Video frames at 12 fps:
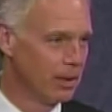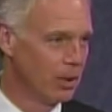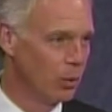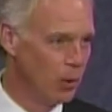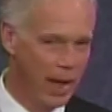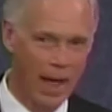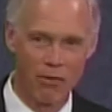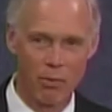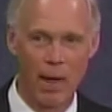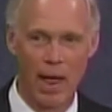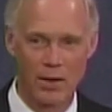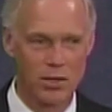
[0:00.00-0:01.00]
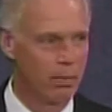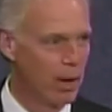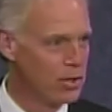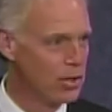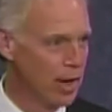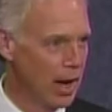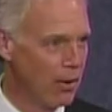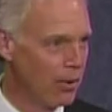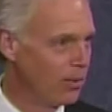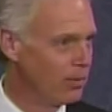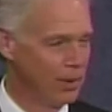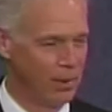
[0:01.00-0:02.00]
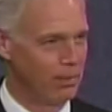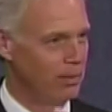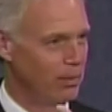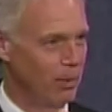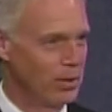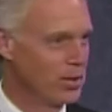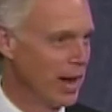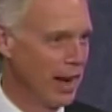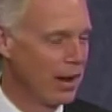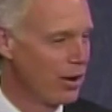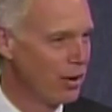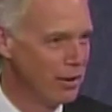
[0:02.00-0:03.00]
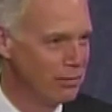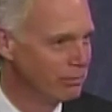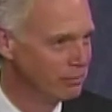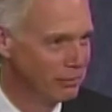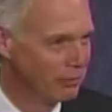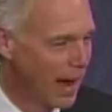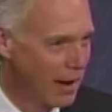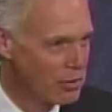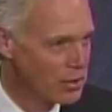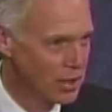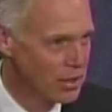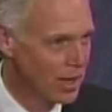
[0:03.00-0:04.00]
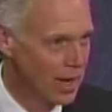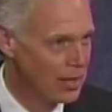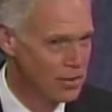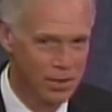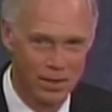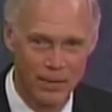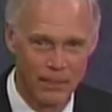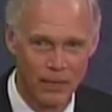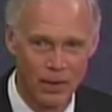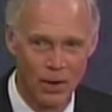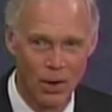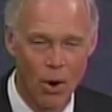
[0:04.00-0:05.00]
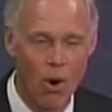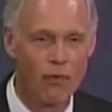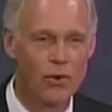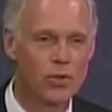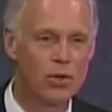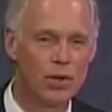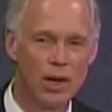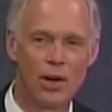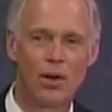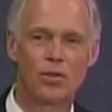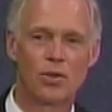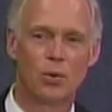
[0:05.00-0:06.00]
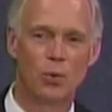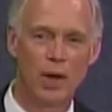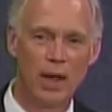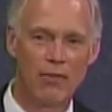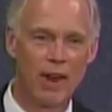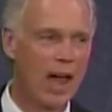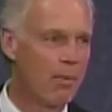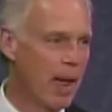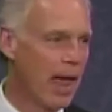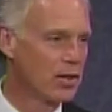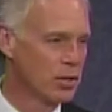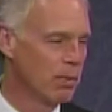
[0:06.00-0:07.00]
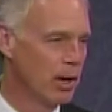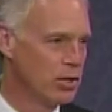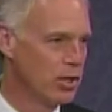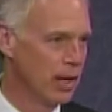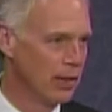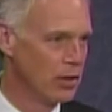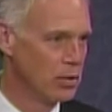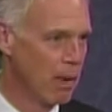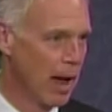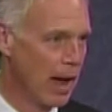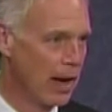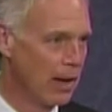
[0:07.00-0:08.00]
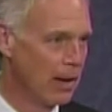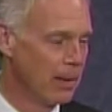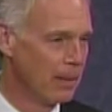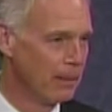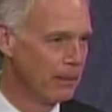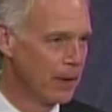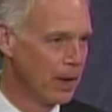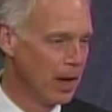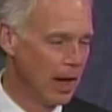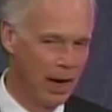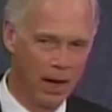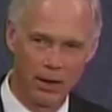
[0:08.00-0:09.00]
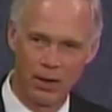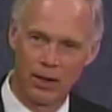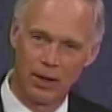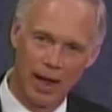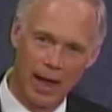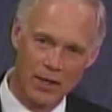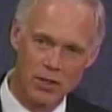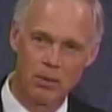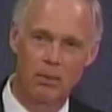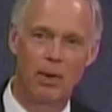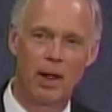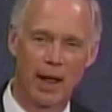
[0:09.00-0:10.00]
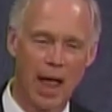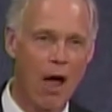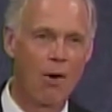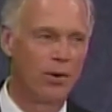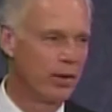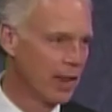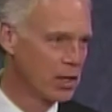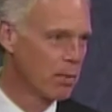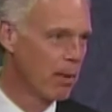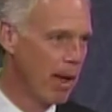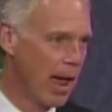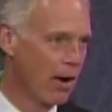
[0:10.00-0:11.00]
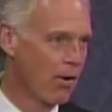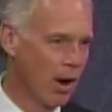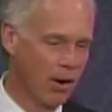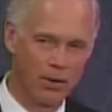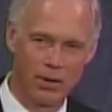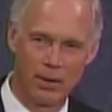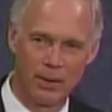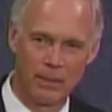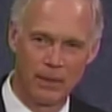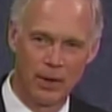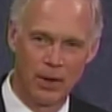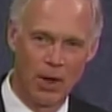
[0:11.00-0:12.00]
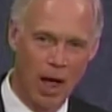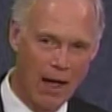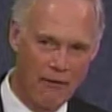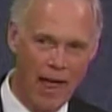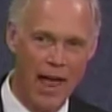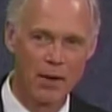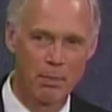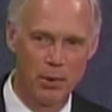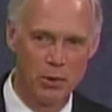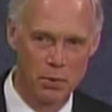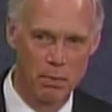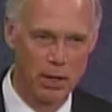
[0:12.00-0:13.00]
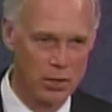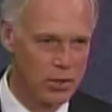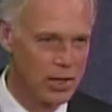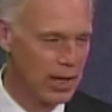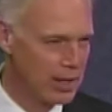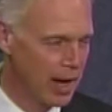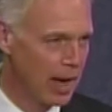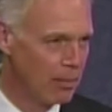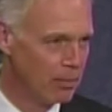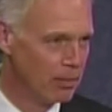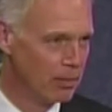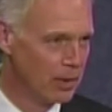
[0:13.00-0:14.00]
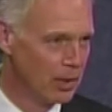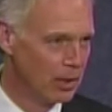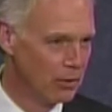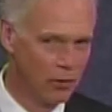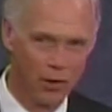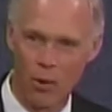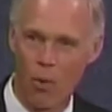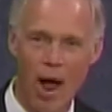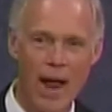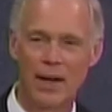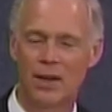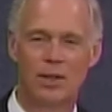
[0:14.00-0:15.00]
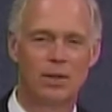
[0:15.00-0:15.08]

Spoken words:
we haven't passed a budget now in, 805 or 6 days? Over 2 years, we have not passed a budget yet in this body. And as an accountant, that's my background. I've had to produce budgets on time for a wide